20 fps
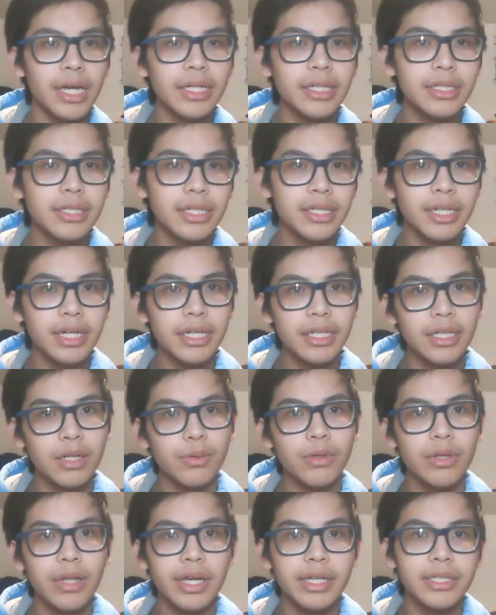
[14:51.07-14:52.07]
is a deck that
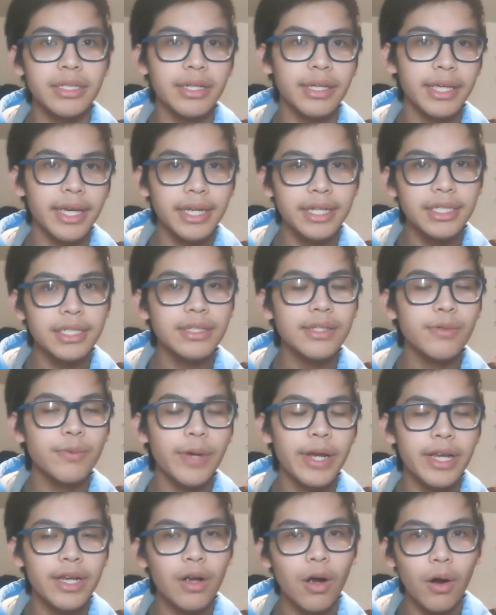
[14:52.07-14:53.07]
relies on gauging the
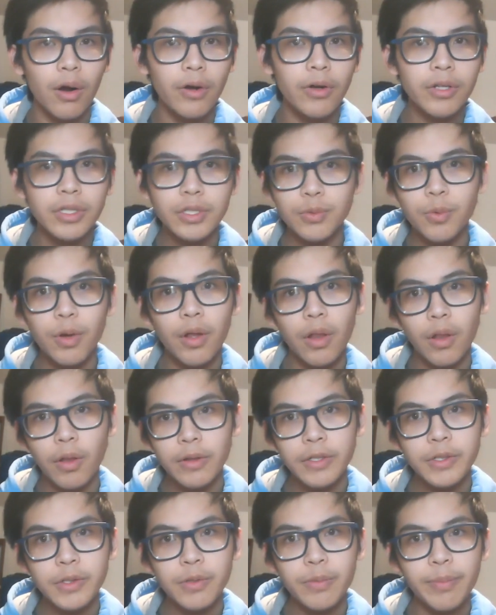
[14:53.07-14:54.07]
right cards while
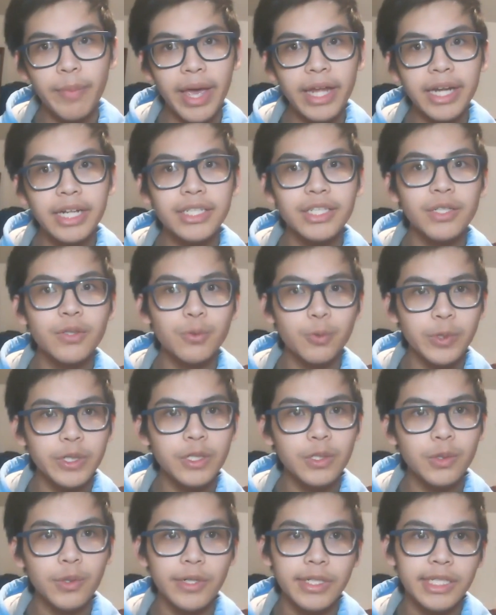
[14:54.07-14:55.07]
also managing
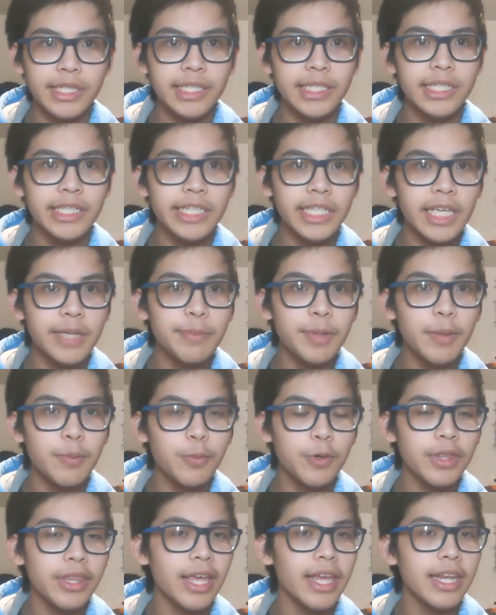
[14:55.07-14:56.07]
resources to keep up
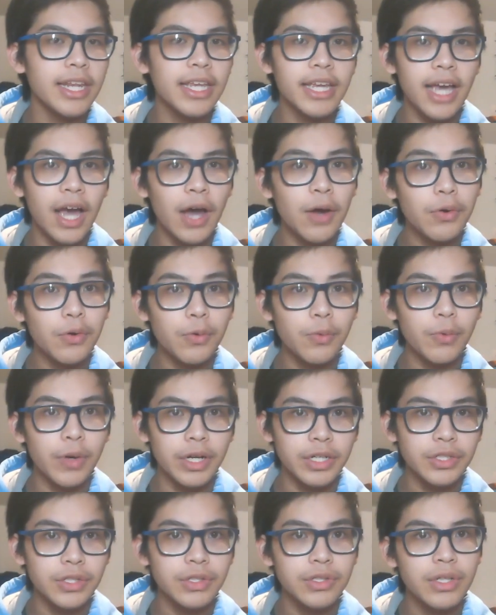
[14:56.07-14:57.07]
with any counter
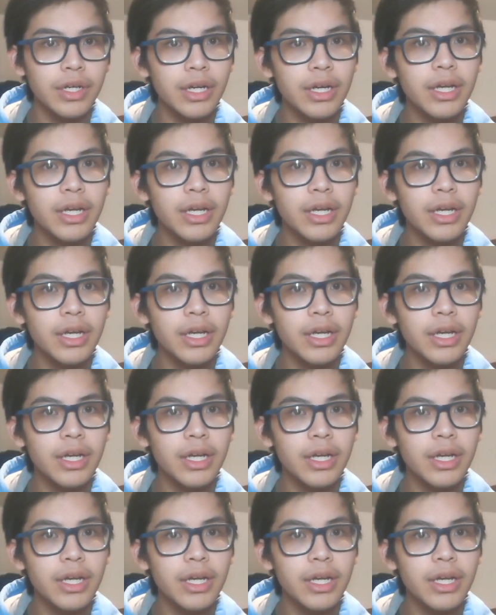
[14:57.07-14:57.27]
rush.